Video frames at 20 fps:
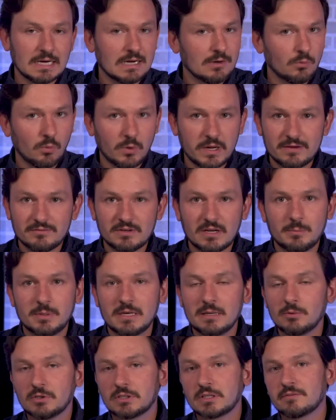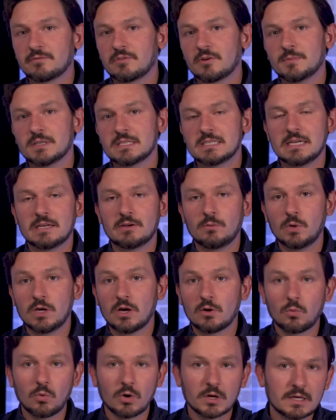We have not been able to confirm this yet. We
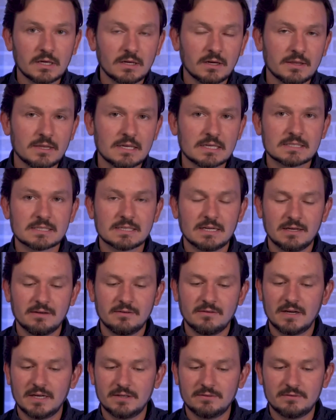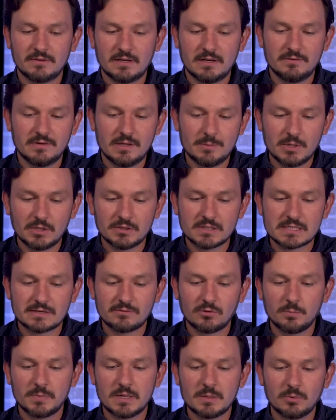are working on this. I've emailed
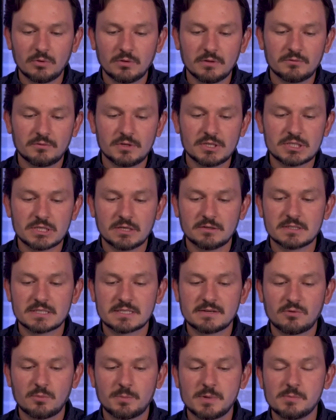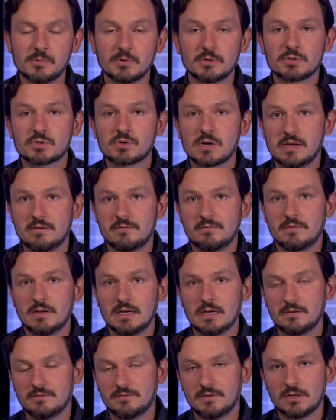several people and reached out to several people to try
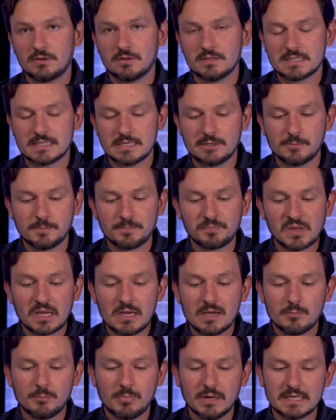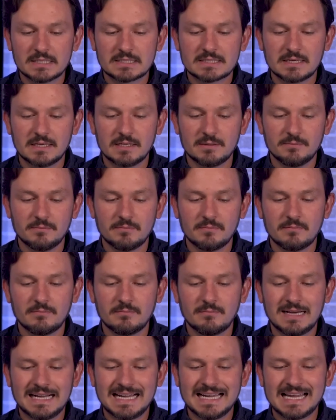and figure this out. But
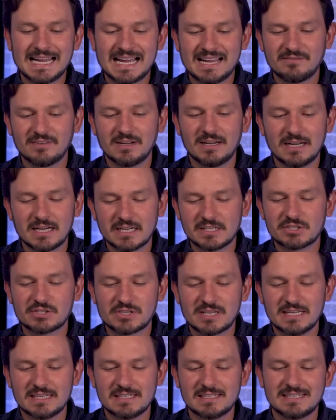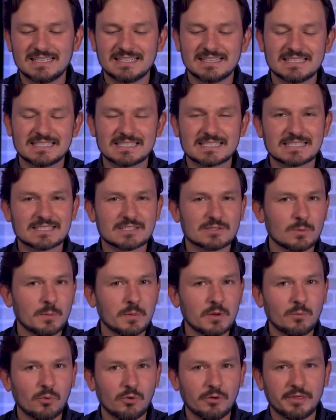I have a hunch that this
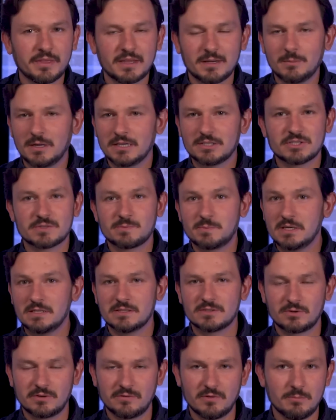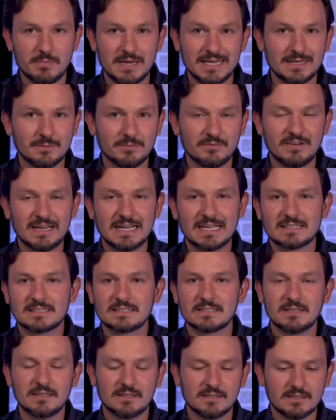swimming pool thing might just be sort of a made-up fact
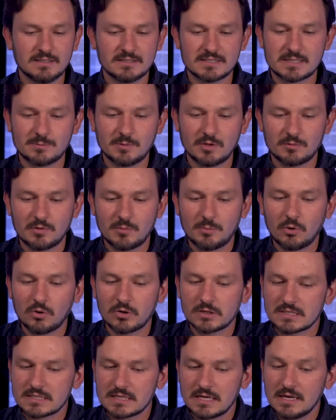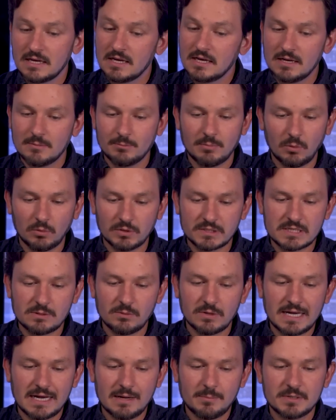on some of the reports. But we'll see
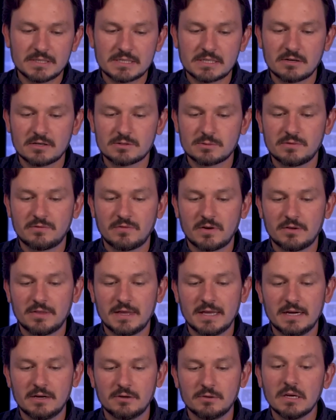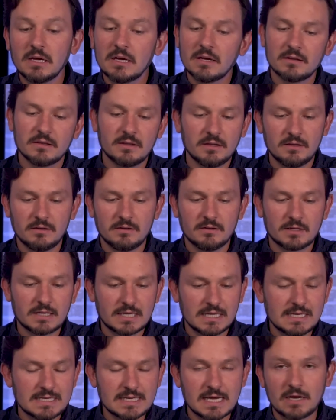what happens here as we figure that out. The
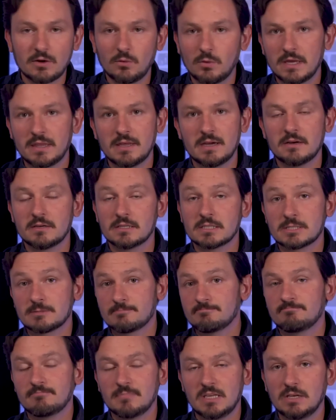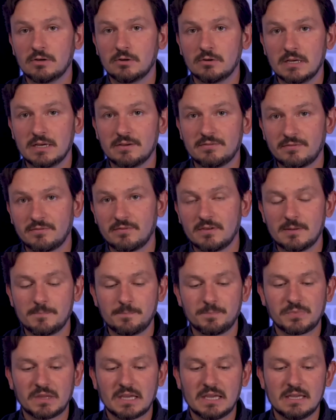key takeaway there is, if
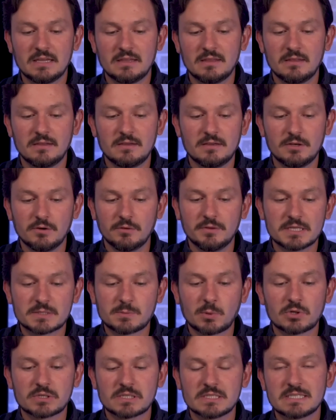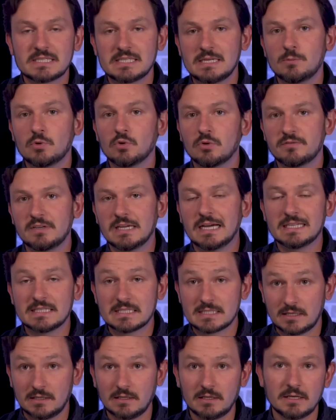this person seemed to have died
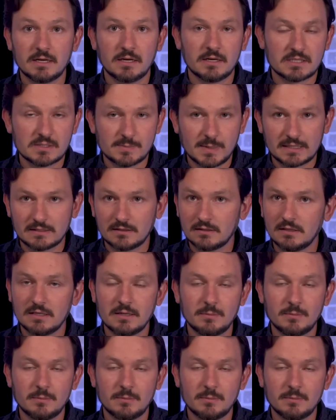suddenly and unexpectedly.